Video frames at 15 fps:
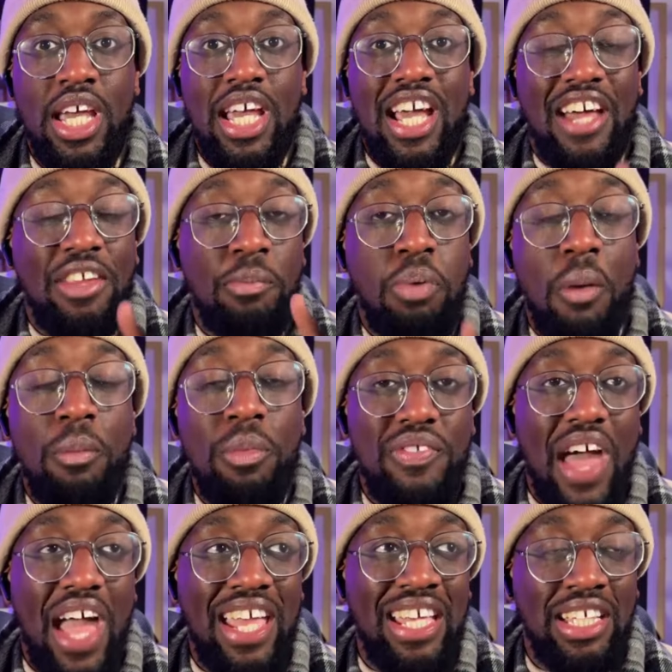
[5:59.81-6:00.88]
And the problem with
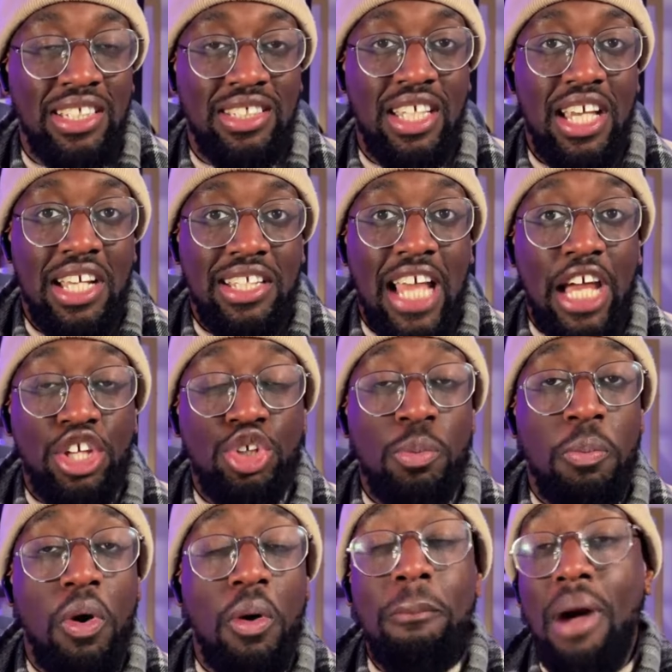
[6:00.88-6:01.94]
that is that you
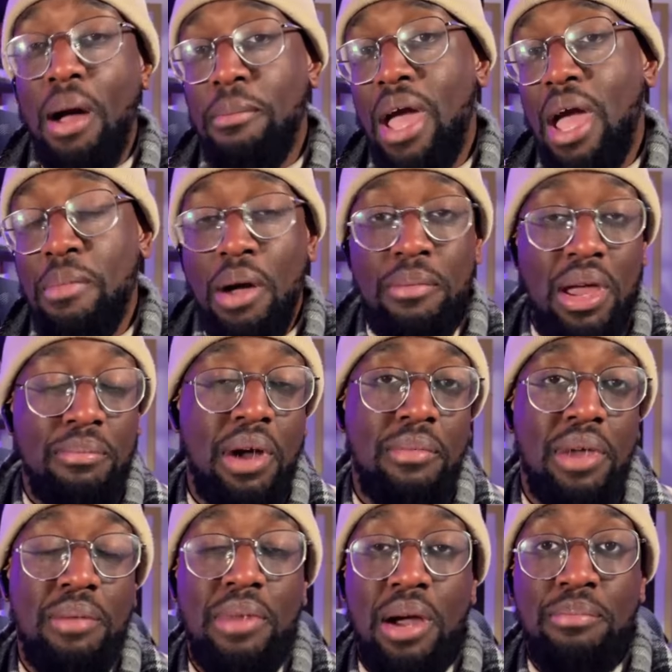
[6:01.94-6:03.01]
put my man, my man, my
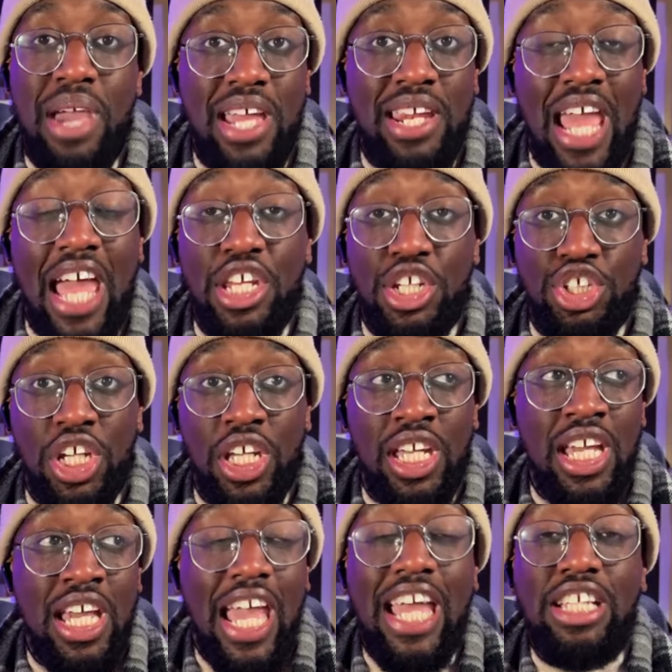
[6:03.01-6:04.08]
man, my man energy
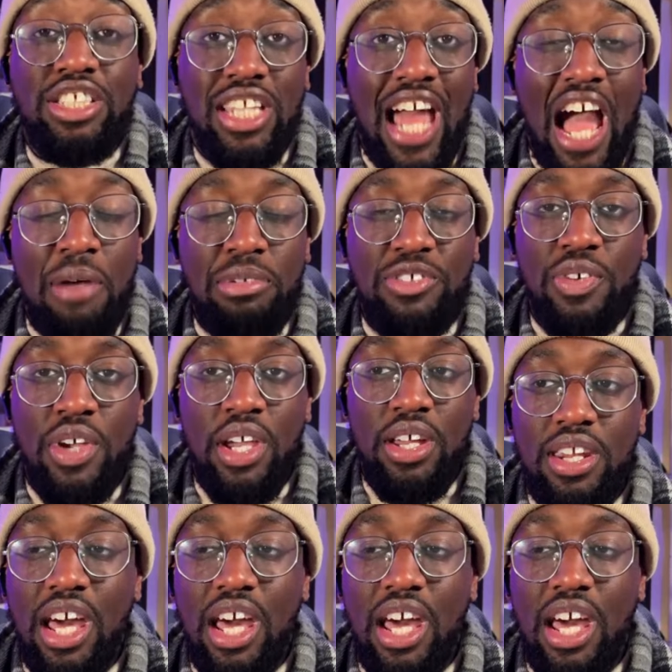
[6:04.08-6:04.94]
into the atmosphere.